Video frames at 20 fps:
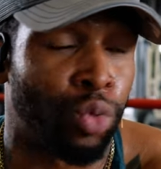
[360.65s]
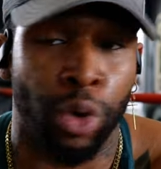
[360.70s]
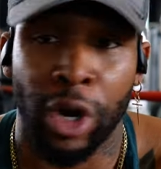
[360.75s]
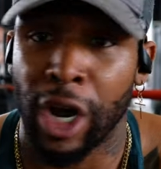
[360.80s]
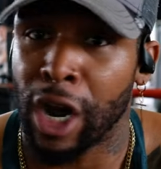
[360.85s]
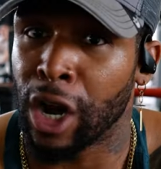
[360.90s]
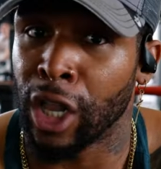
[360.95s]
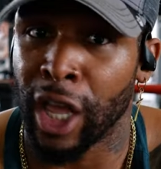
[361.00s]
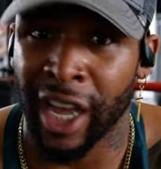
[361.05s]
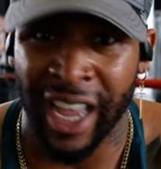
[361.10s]

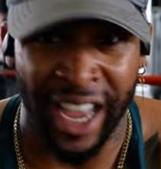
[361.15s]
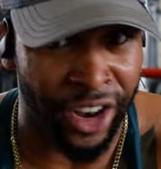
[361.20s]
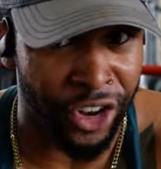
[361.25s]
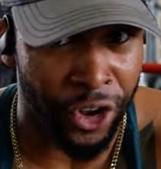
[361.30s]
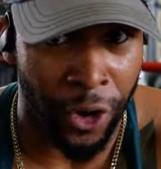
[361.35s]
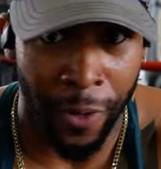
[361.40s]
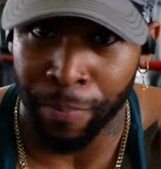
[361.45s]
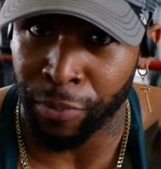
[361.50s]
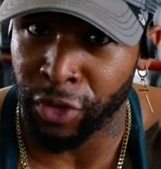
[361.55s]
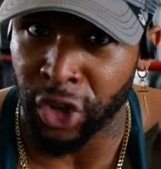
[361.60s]
we're looking
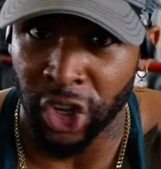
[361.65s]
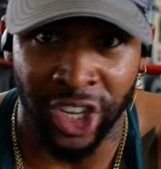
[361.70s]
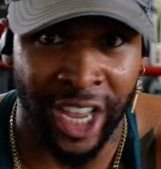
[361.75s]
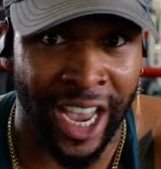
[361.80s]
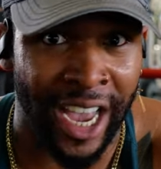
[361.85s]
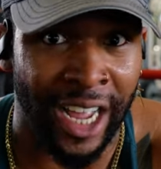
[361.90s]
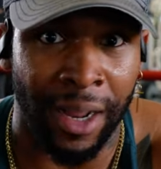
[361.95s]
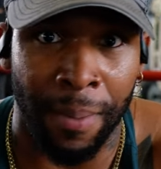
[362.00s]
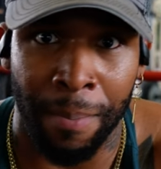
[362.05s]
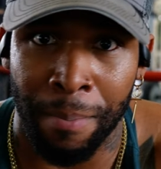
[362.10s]
to just
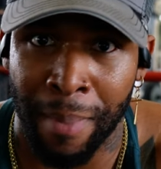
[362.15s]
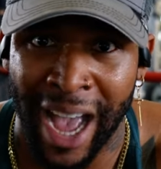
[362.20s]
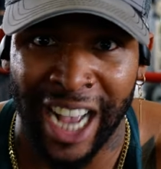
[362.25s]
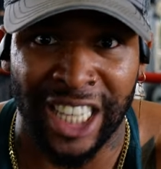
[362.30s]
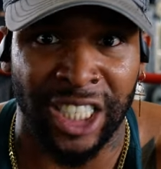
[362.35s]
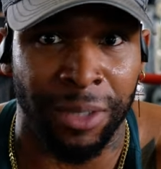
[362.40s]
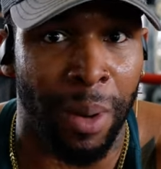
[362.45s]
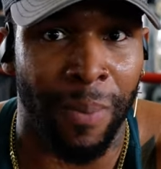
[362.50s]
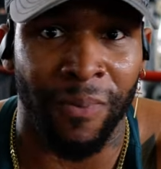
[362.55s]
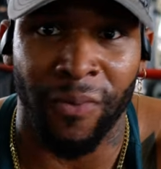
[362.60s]
get
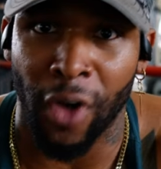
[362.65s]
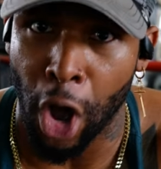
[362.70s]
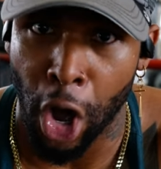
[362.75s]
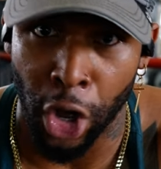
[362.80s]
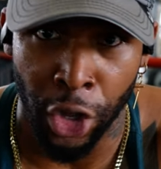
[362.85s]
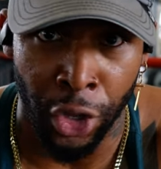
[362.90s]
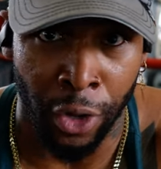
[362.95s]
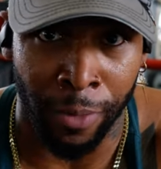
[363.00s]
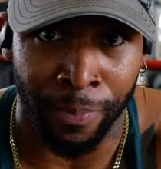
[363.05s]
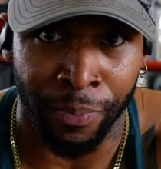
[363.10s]
maximum
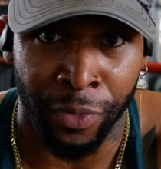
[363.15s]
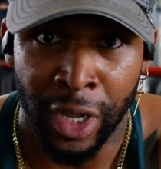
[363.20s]
volume.